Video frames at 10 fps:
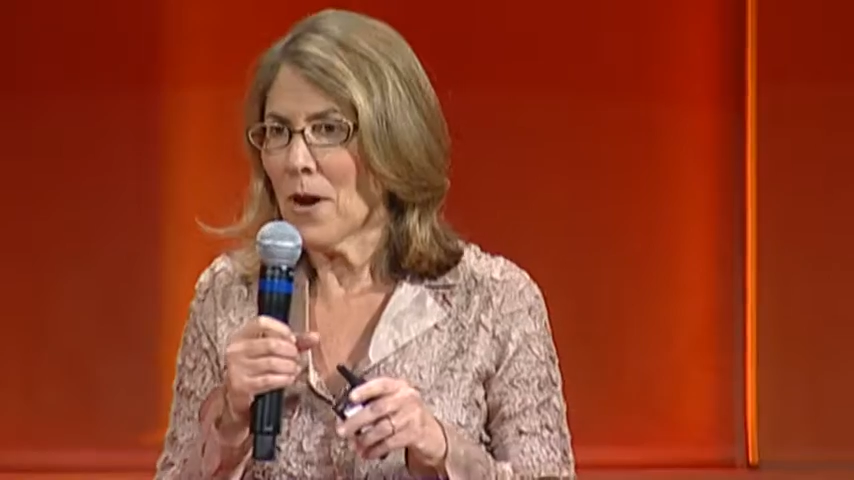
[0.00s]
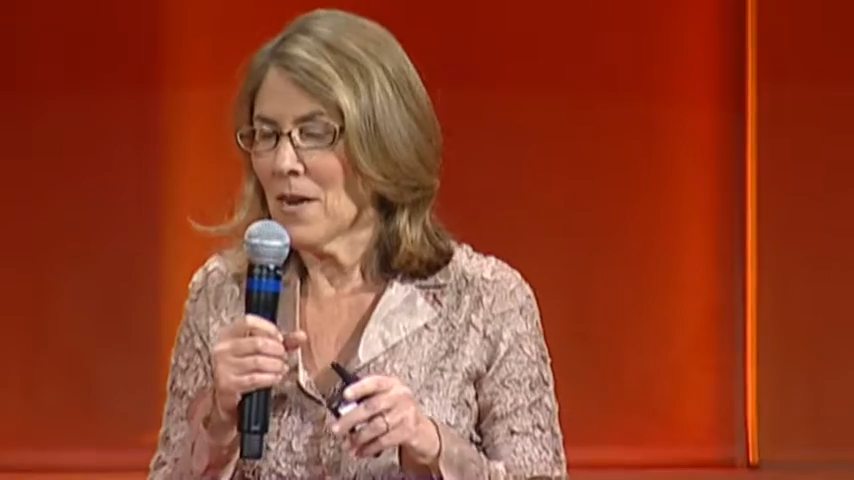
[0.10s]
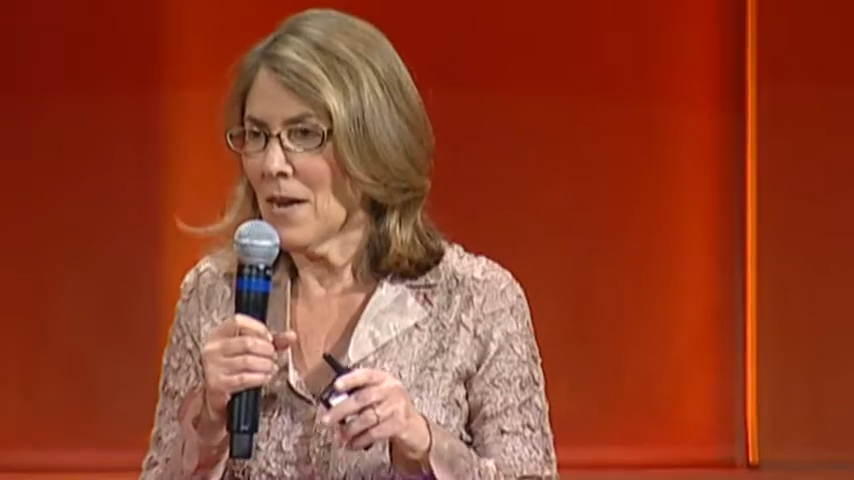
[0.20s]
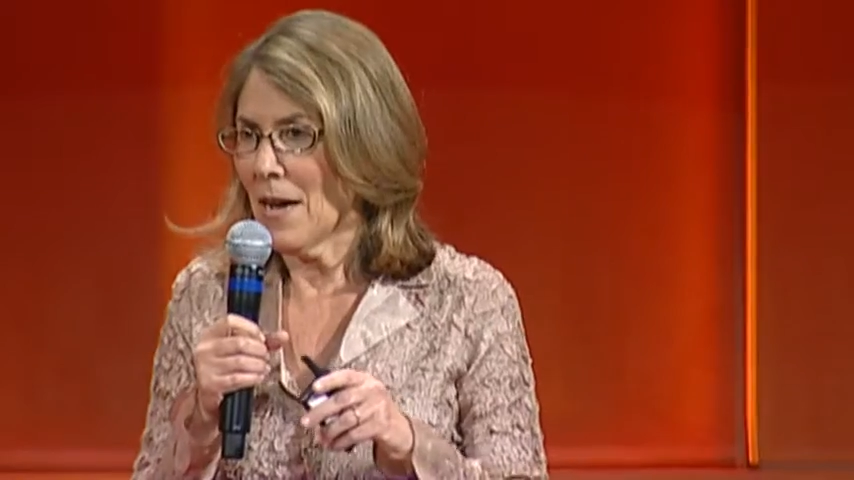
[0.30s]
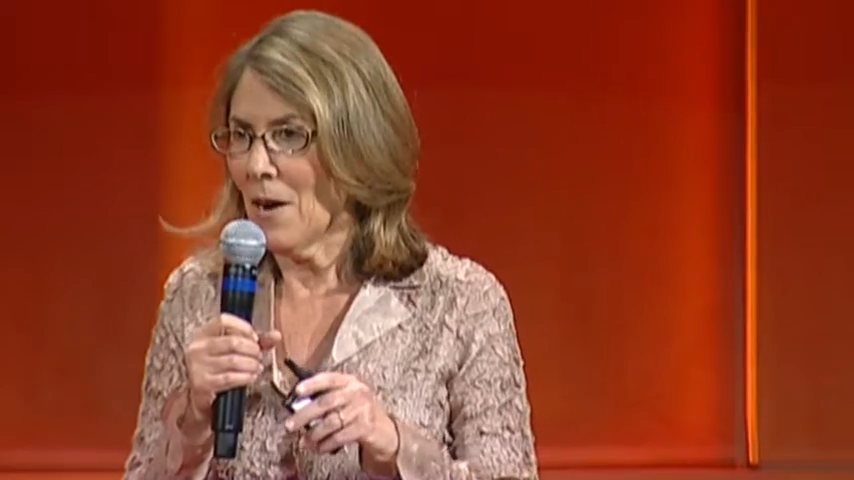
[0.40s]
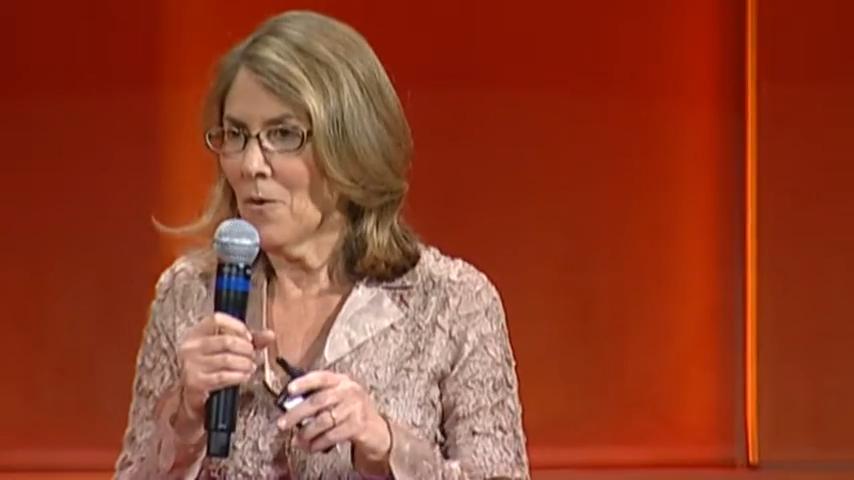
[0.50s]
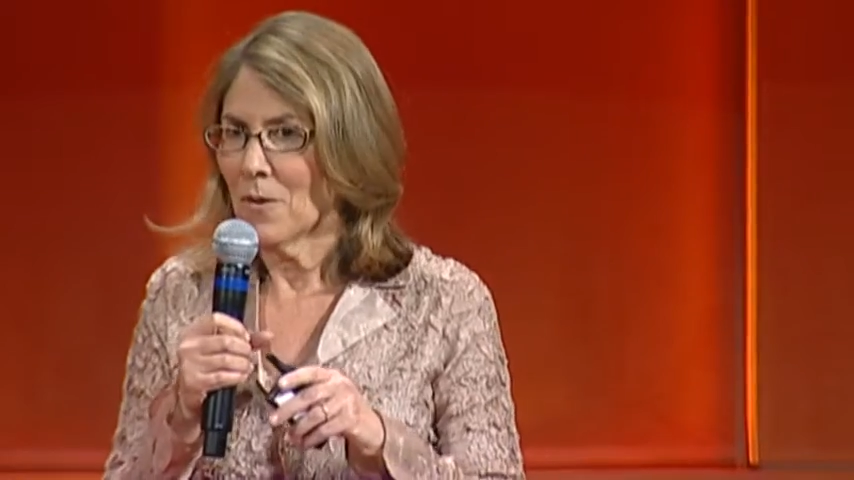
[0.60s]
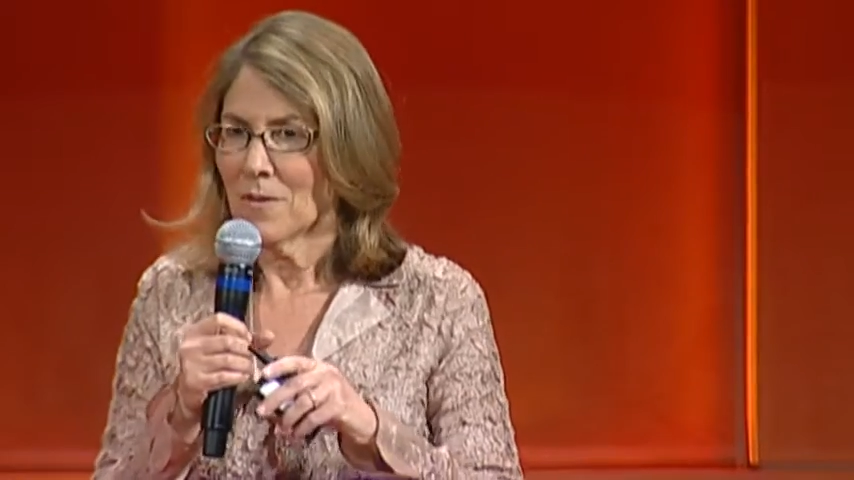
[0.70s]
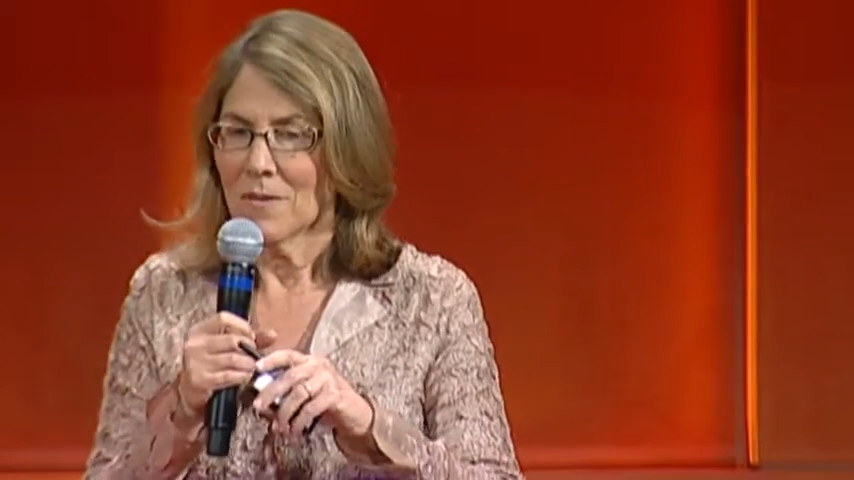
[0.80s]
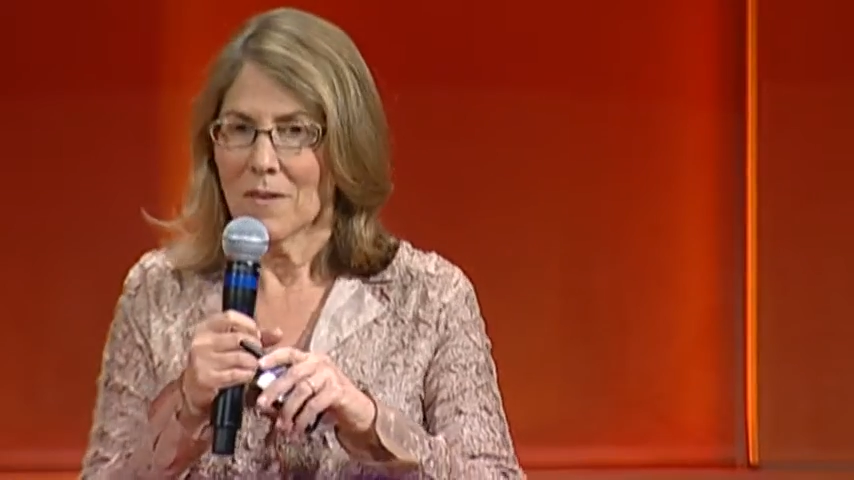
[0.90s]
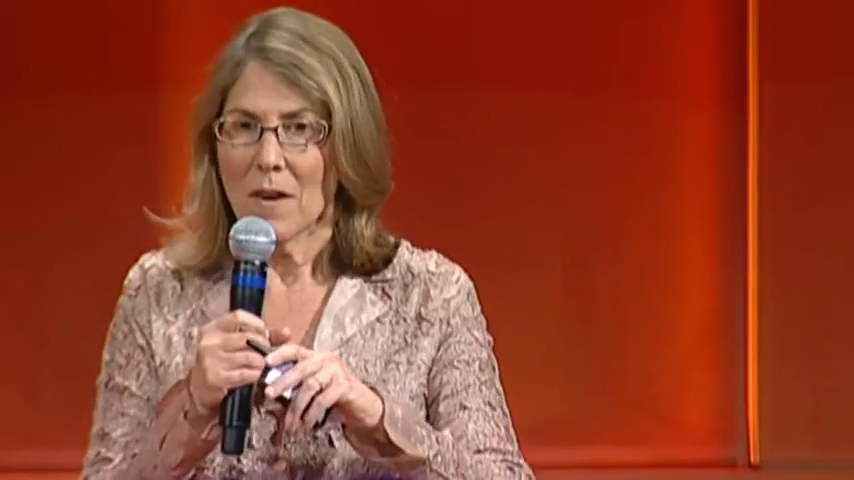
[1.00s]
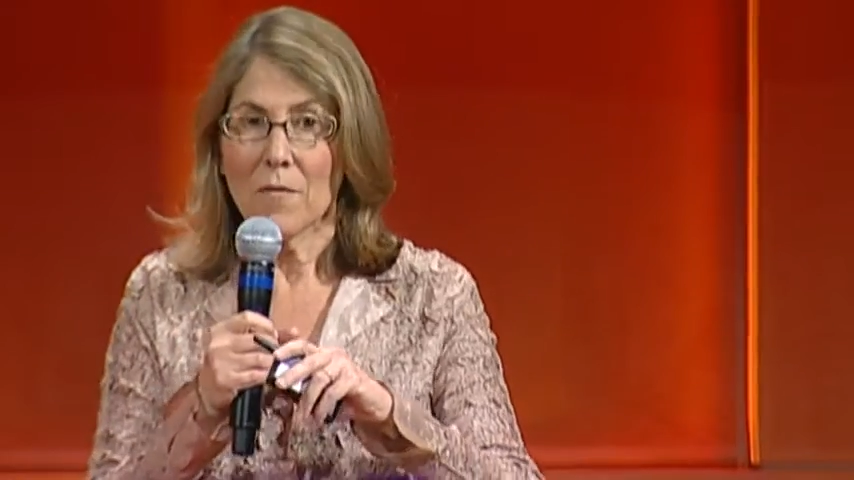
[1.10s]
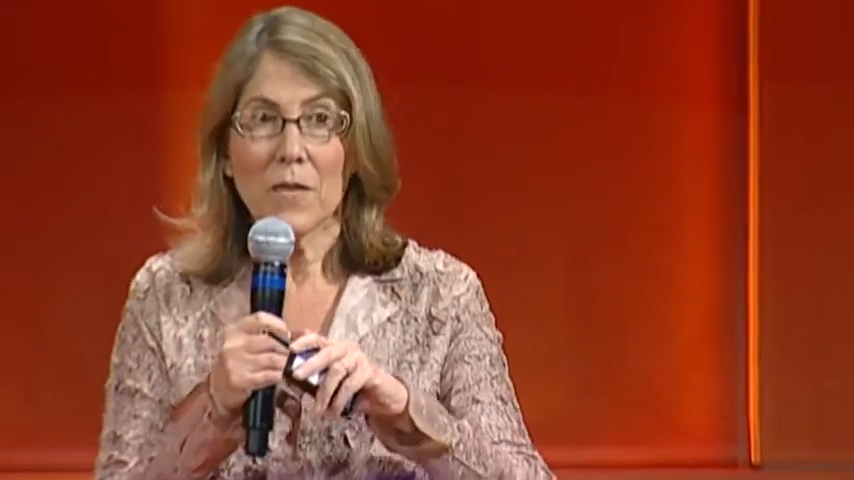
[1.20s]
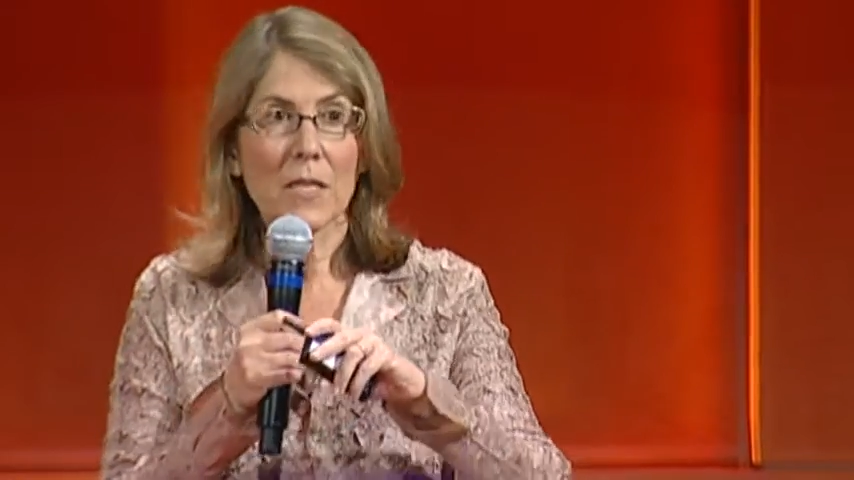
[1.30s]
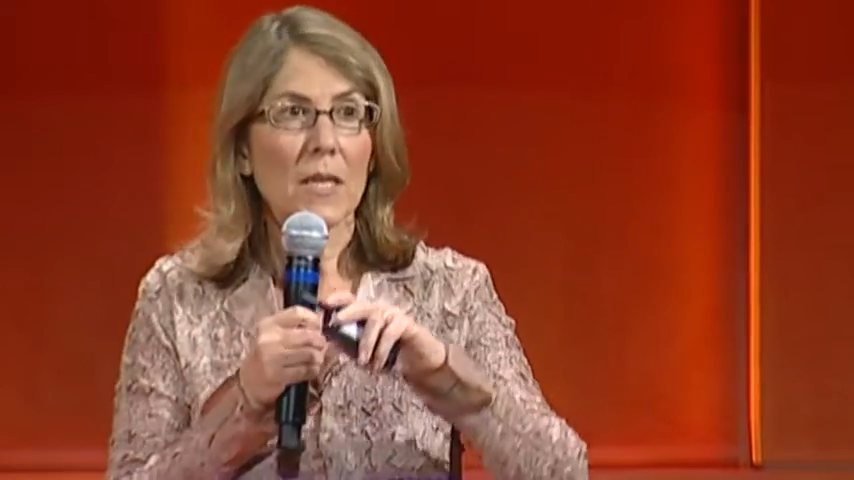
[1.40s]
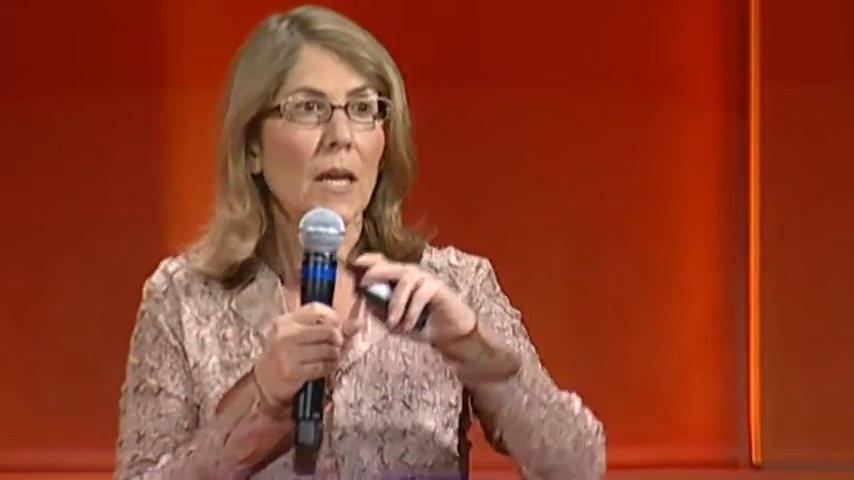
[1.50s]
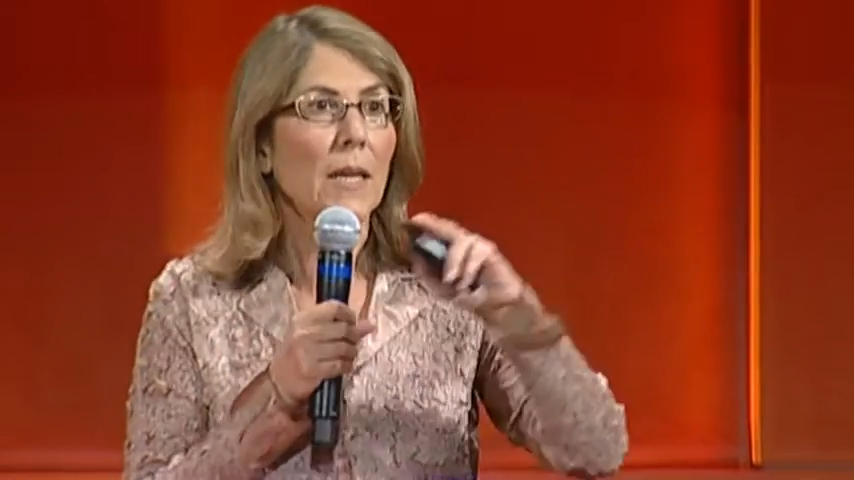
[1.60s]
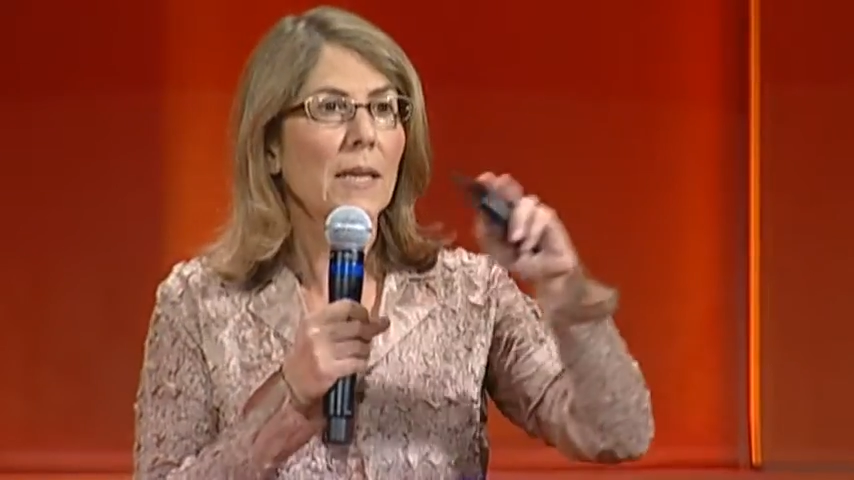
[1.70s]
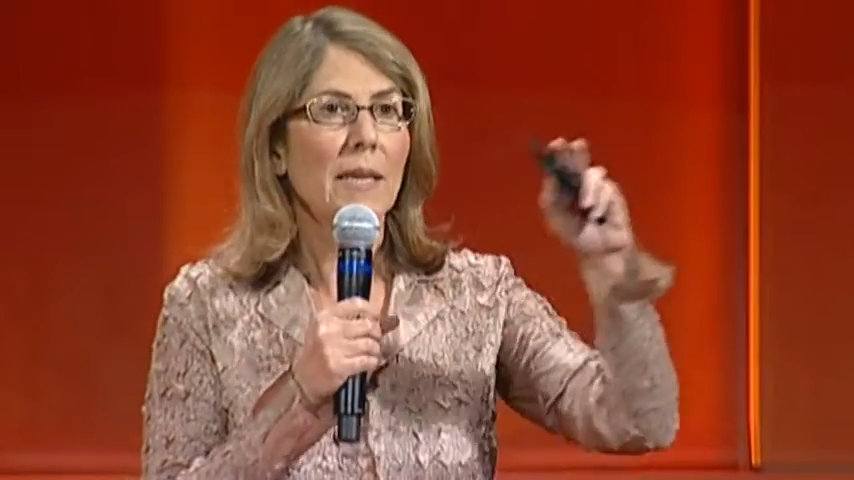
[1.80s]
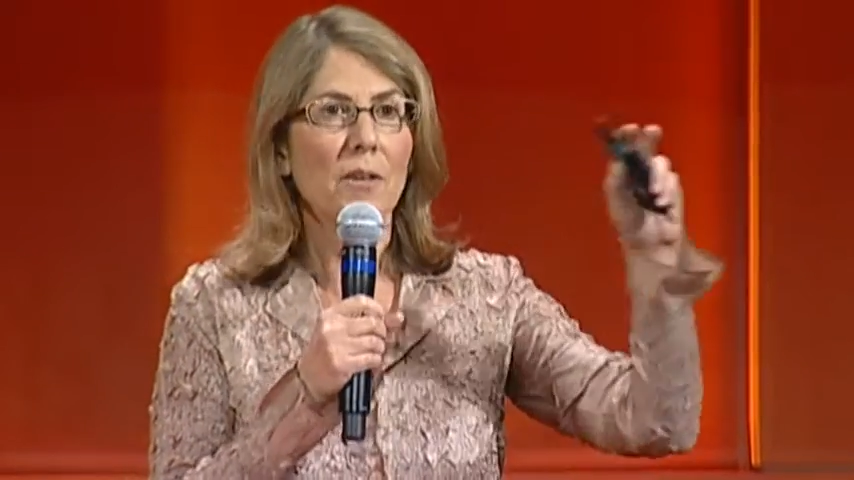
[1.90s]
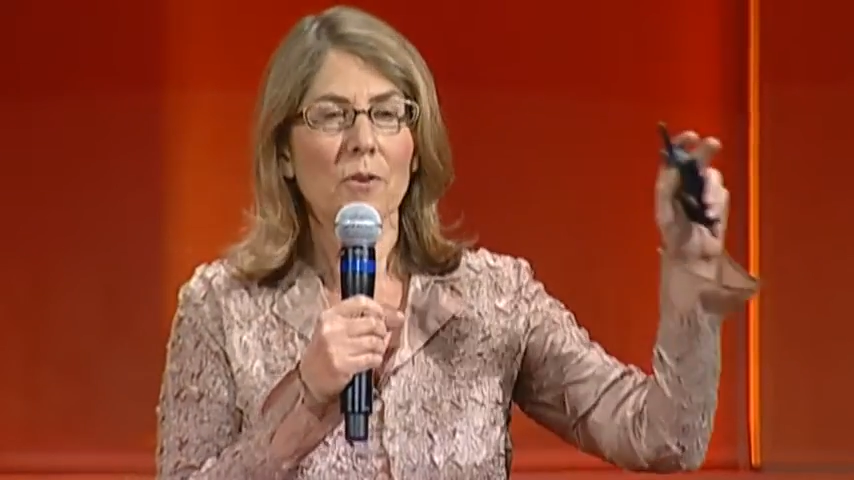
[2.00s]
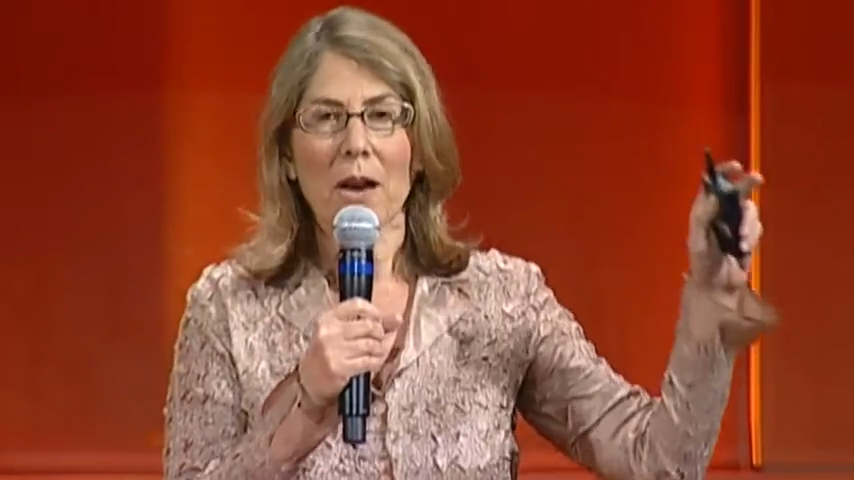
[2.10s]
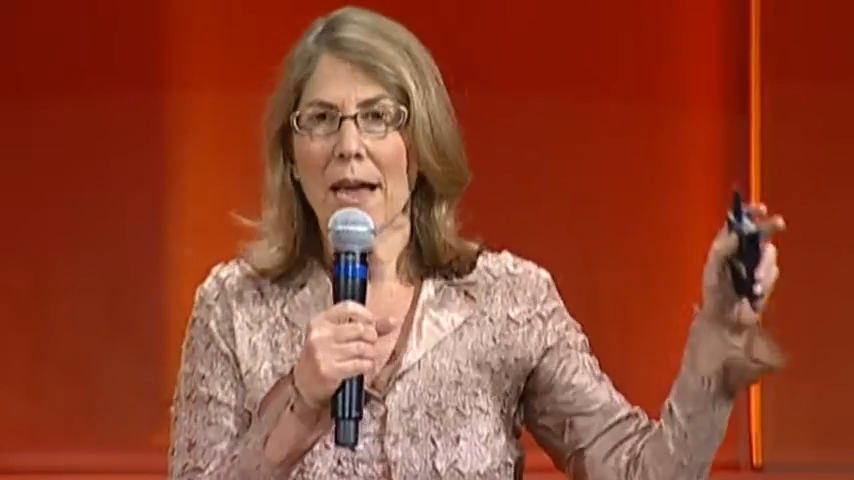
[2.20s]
right now of this clear